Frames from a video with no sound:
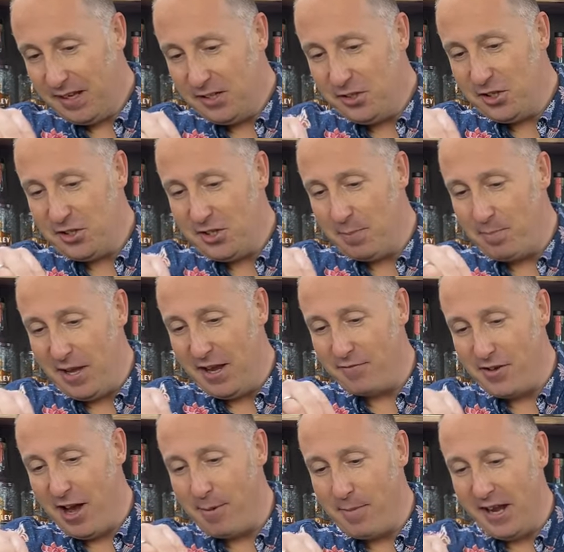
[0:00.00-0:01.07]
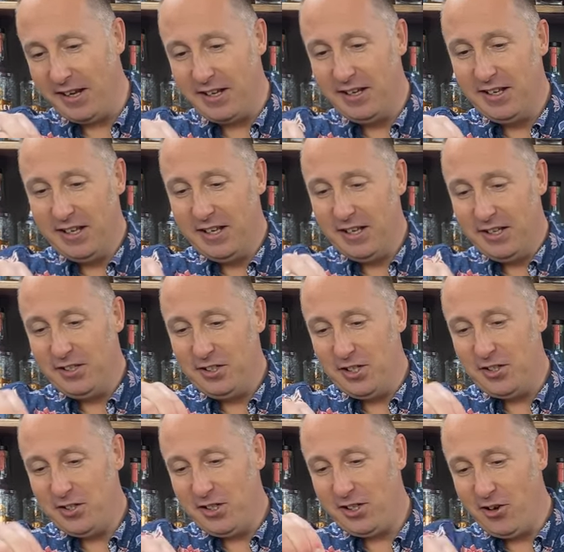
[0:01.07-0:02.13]
Just a bit of nutmeg,
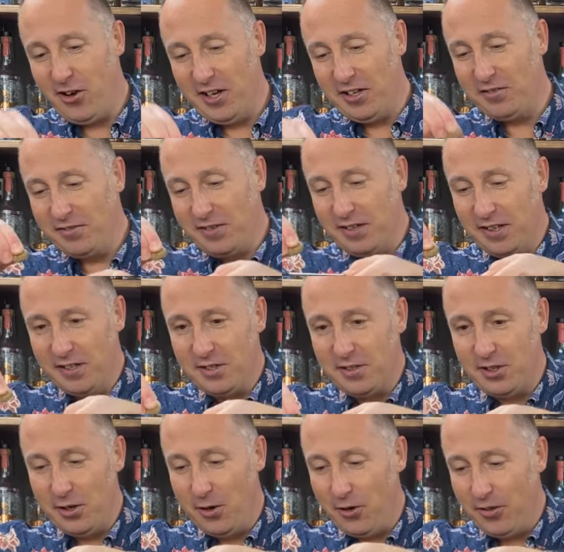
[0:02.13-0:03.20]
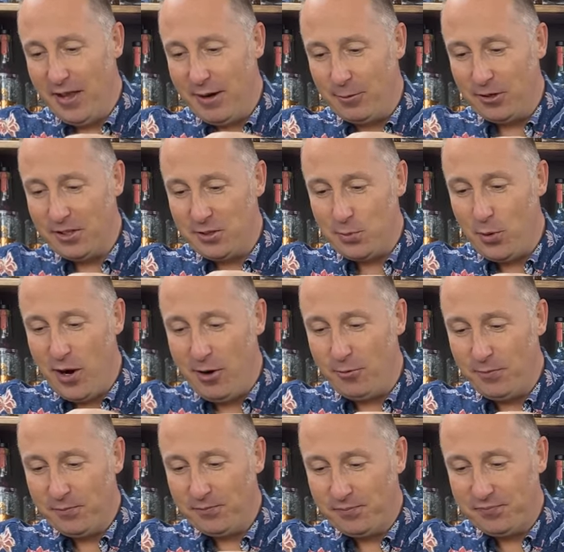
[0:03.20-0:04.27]
just to kind of, let's do it on that one as well.
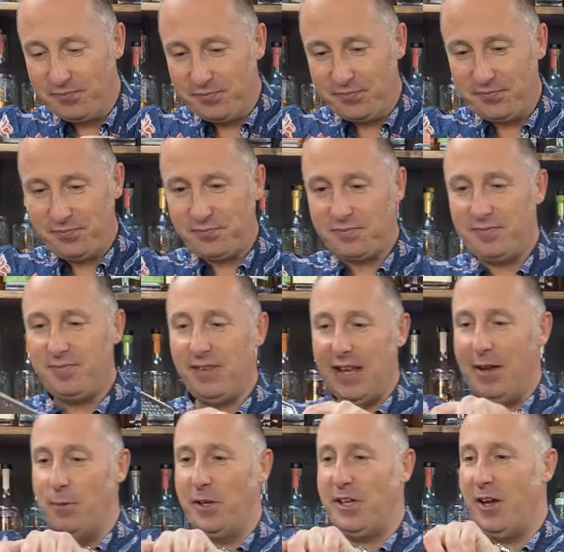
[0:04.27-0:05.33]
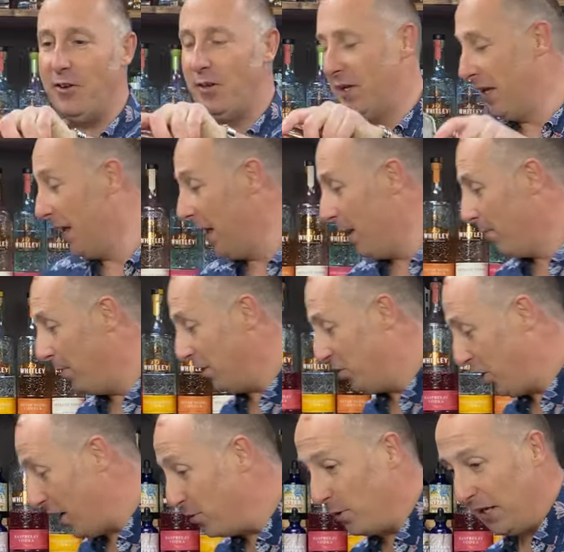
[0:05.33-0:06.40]
There we go. But
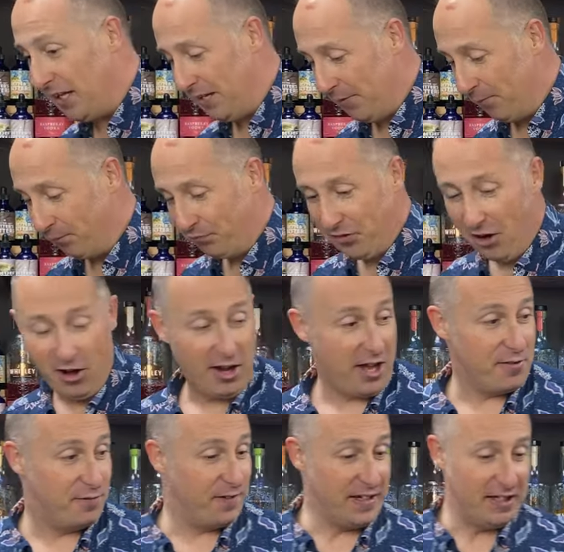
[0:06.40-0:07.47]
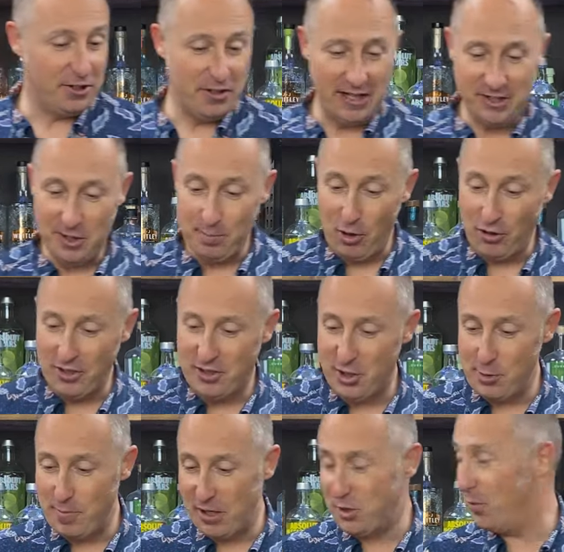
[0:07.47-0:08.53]
generally, I don't think you need to bother
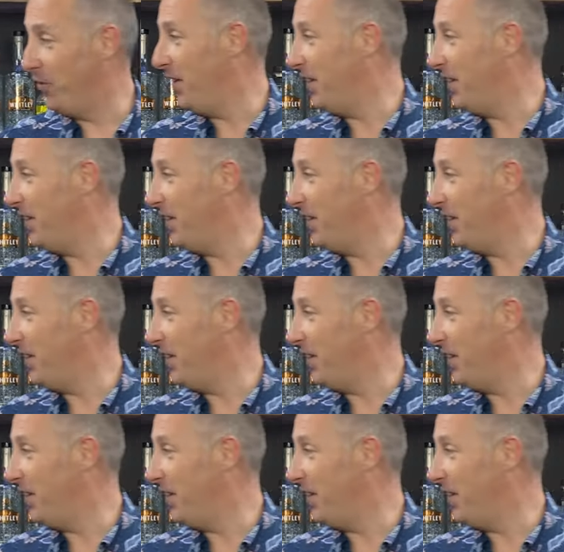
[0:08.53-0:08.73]
too much with